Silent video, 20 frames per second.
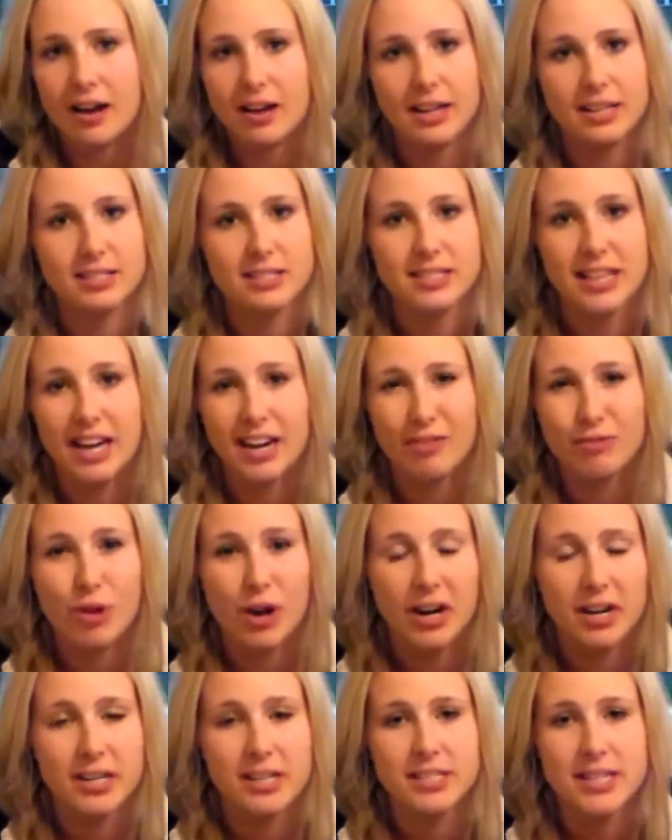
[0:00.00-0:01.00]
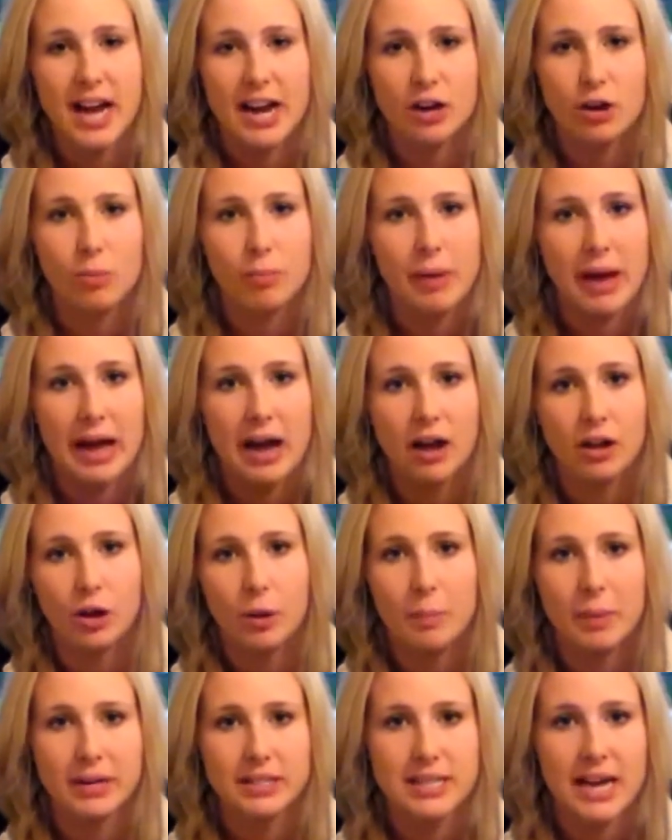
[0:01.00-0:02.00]
Instead of running to Taco Bell
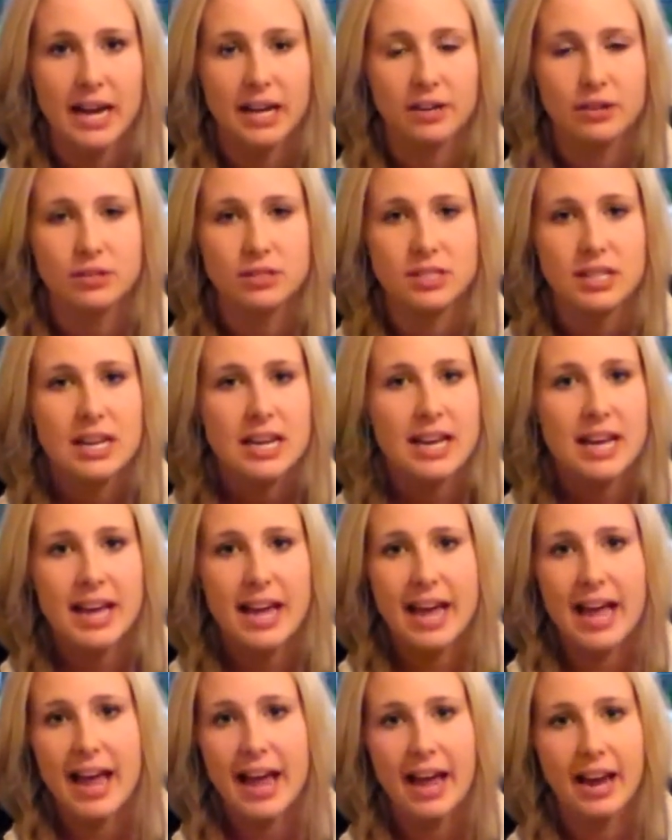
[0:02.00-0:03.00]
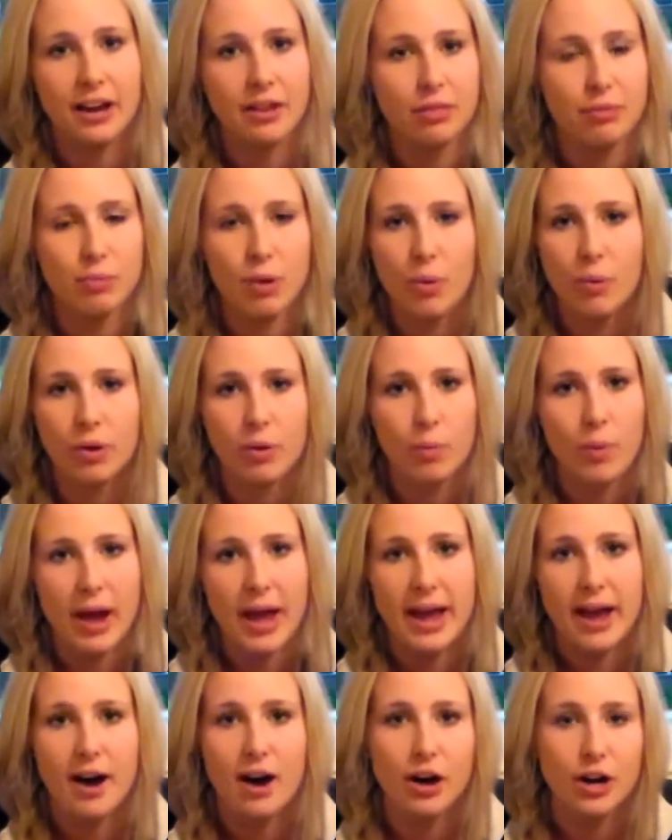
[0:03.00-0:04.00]
or McDonald's and throwing
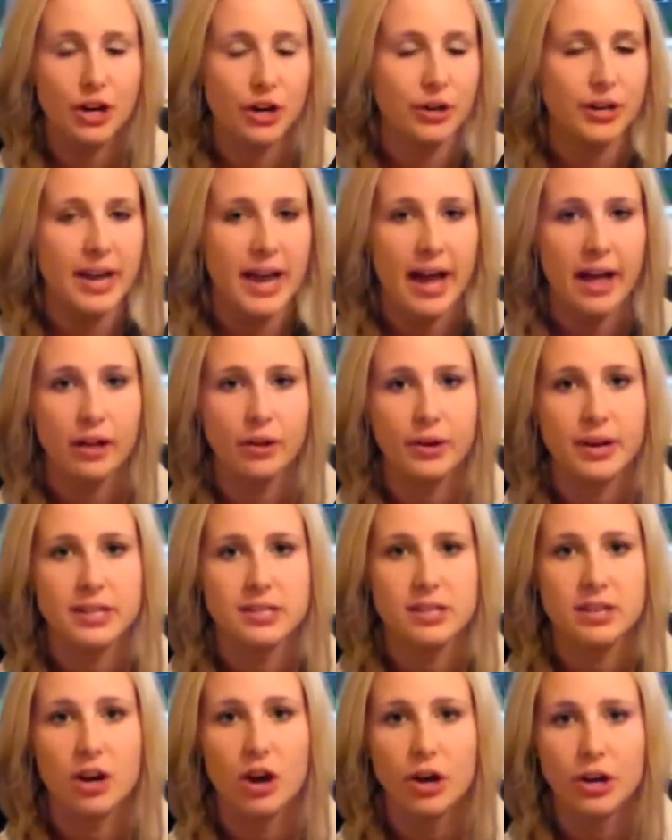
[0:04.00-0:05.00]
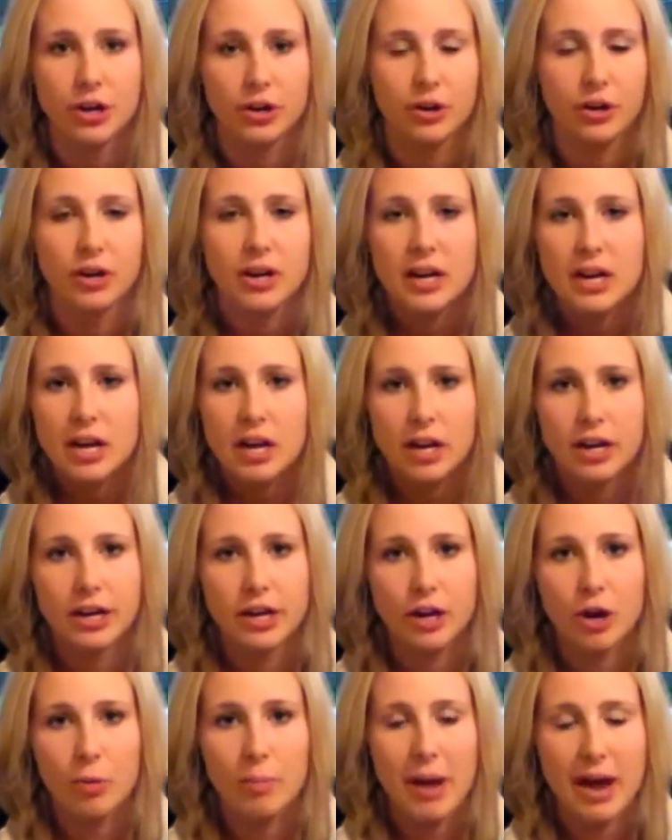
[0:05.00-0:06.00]
away all your calories and all your
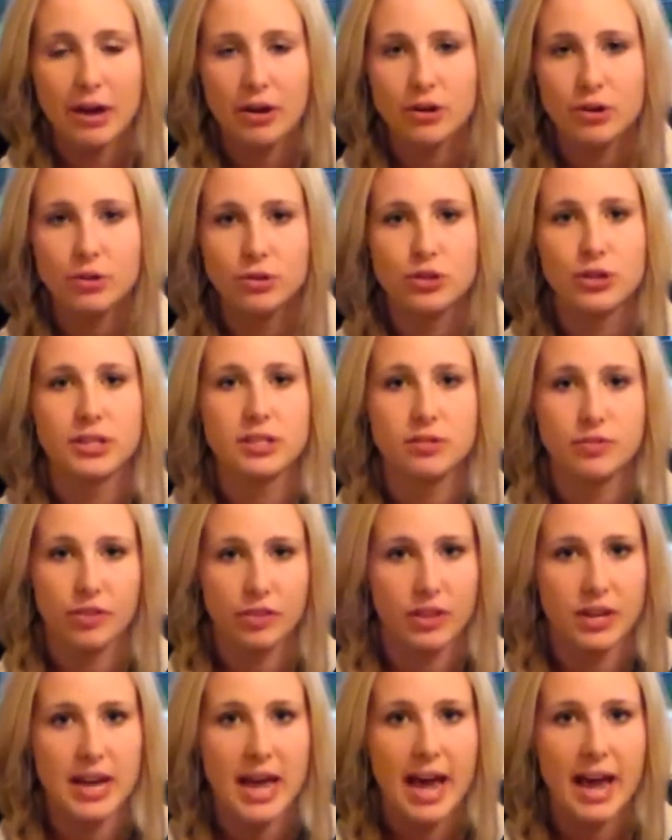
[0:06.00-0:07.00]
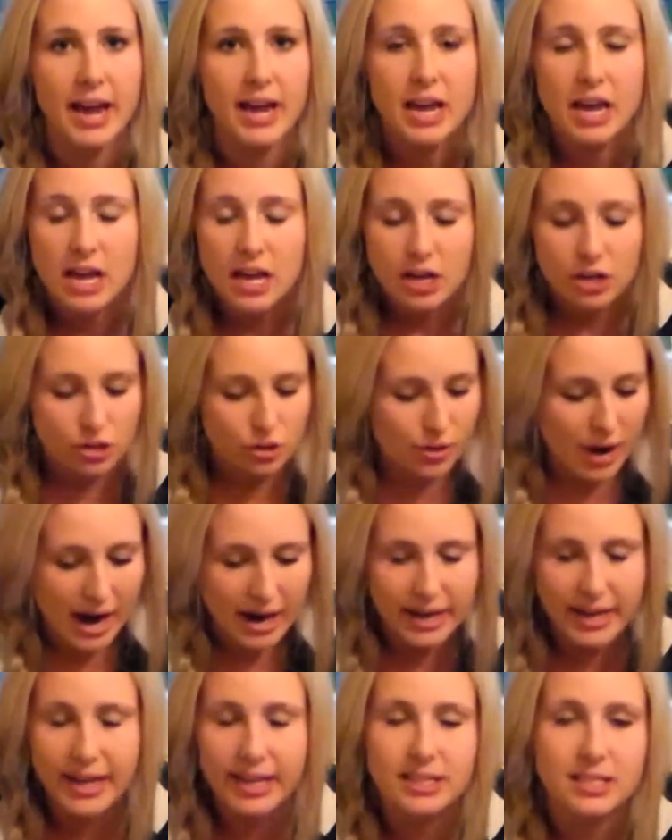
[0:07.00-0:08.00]
macronutrients for the day,
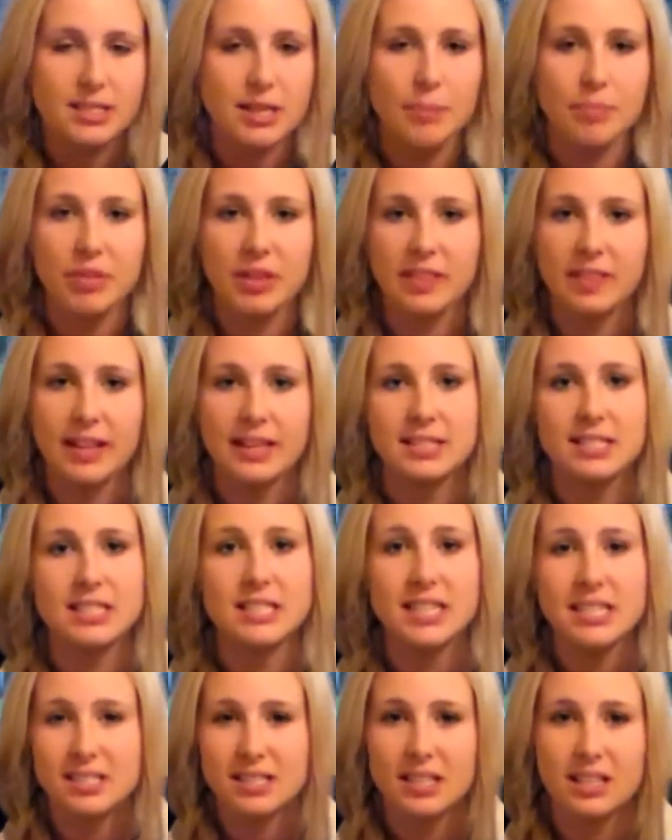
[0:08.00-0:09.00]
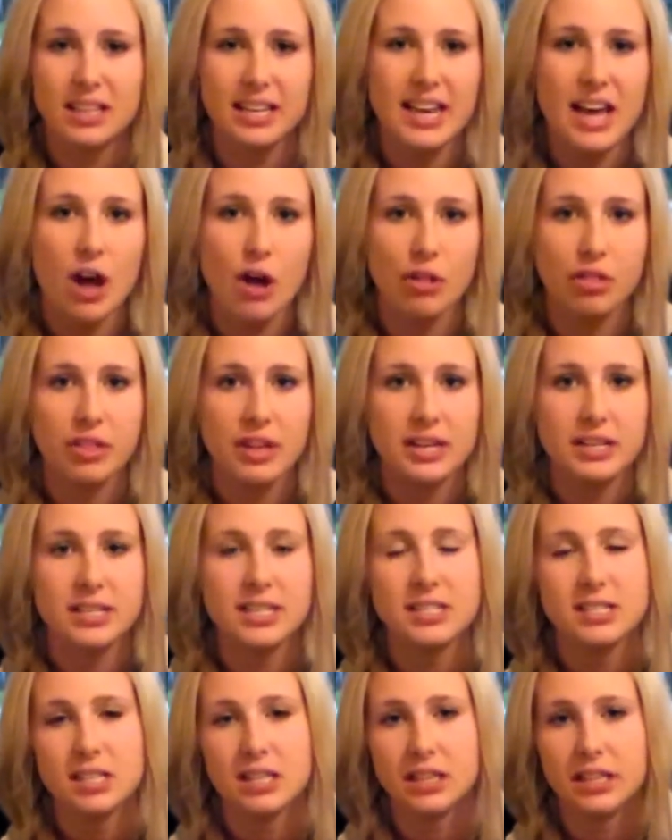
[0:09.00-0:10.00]
try to get something that's decently healthy,
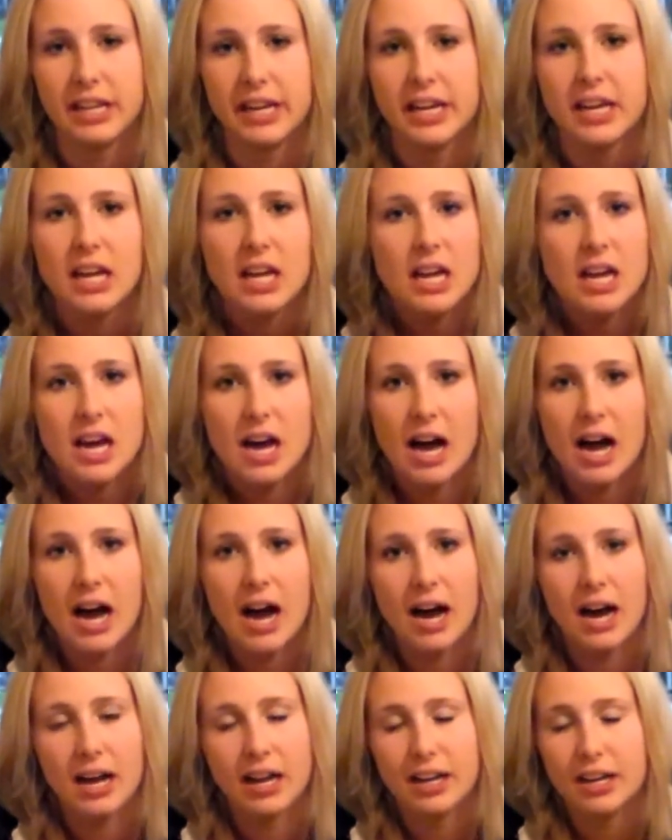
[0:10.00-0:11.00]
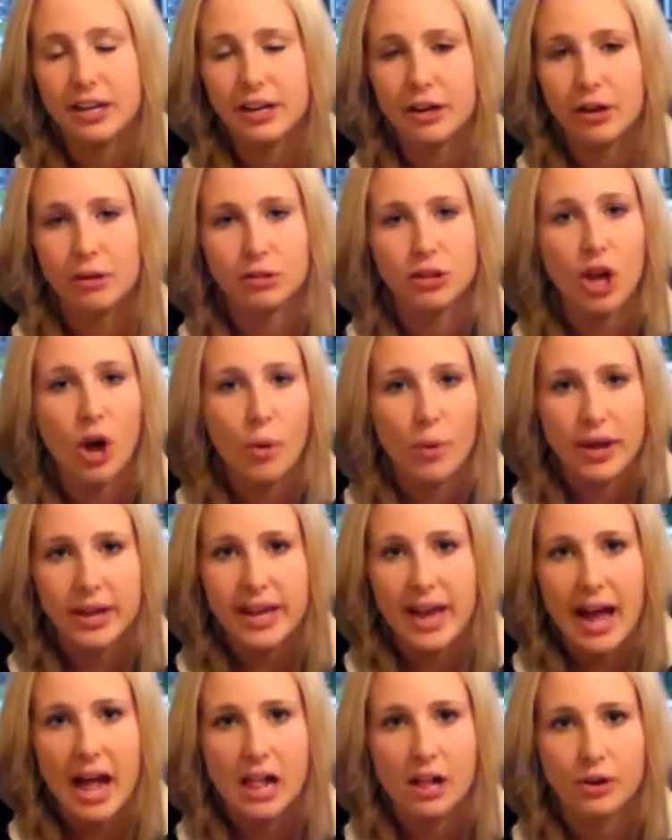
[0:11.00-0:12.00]
decently low in
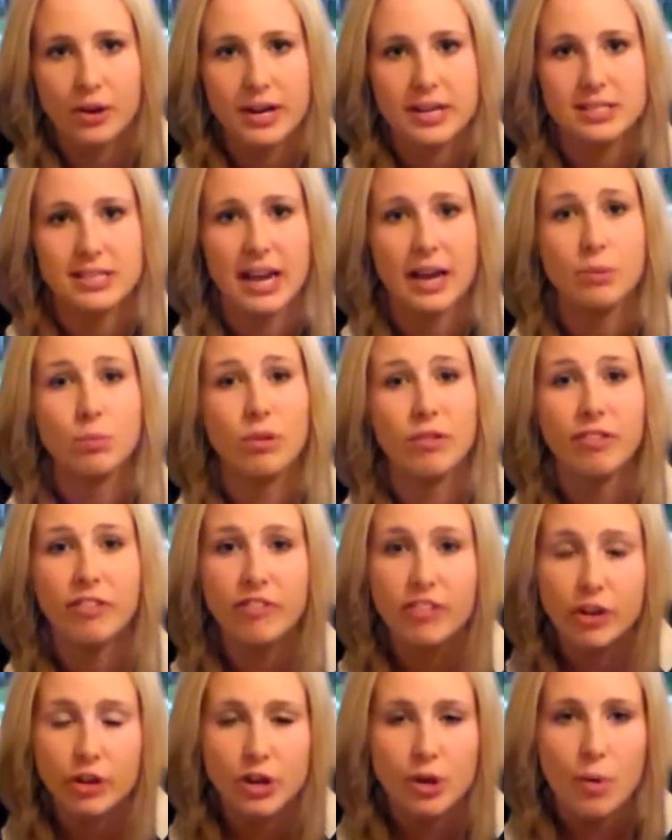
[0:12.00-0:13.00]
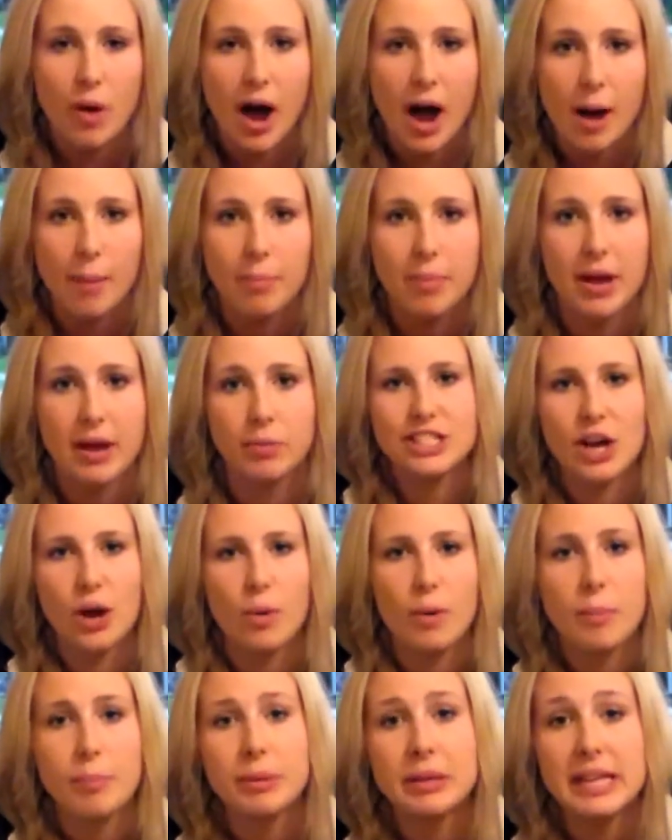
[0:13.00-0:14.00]
calories, and will fill you up.
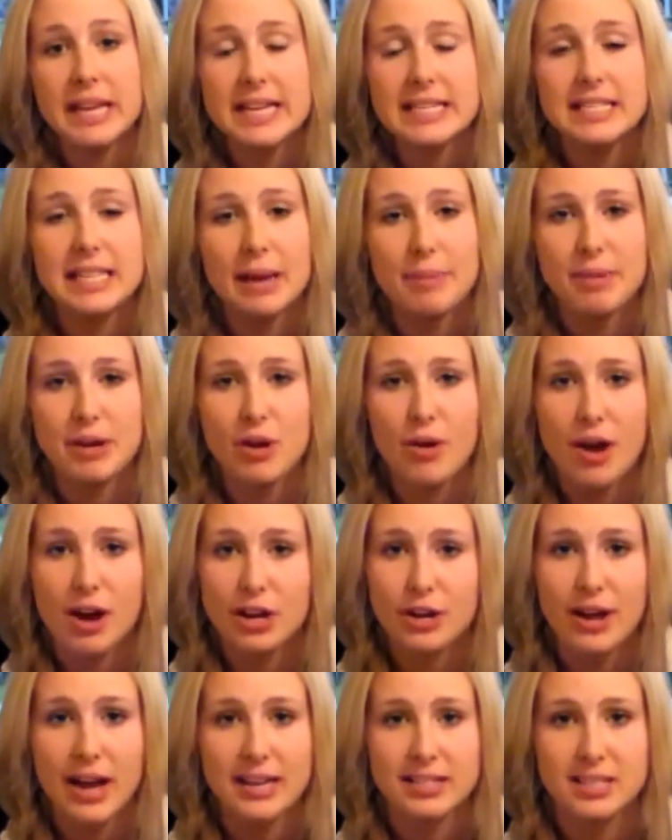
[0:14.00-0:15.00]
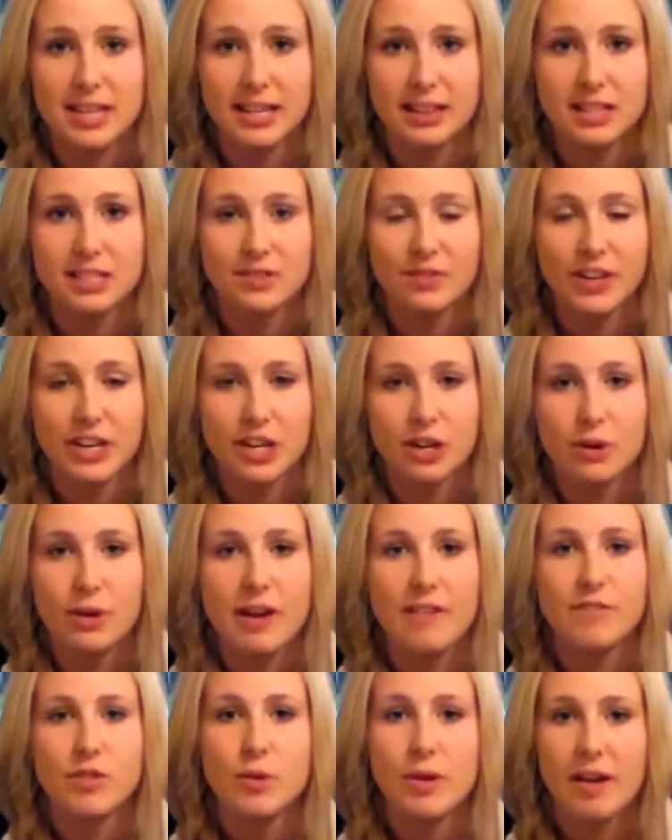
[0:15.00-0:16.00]
So please let me know how you guys like this video.
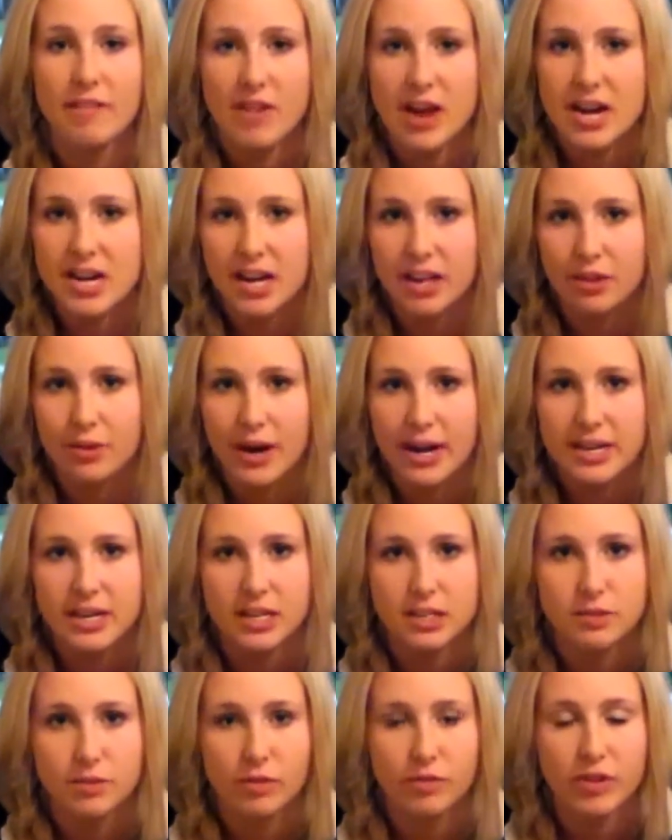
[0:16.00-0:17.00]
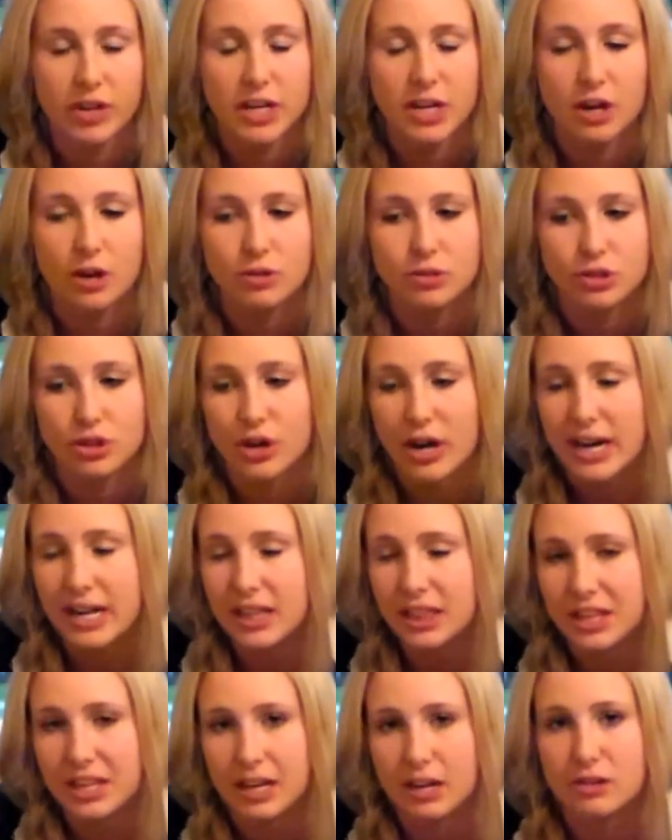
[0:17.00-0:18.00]
If you have any other ideas for videos or
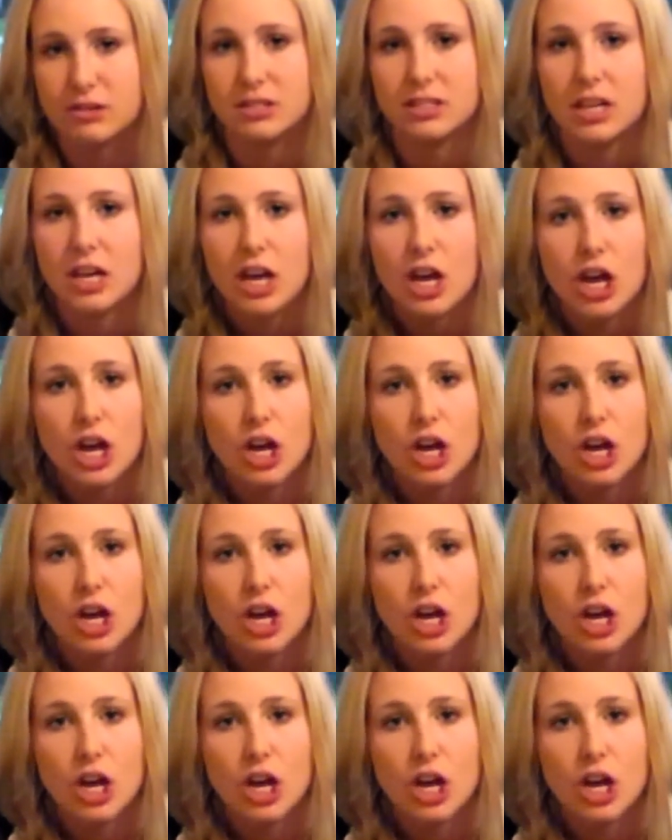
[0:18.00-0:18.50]
anything else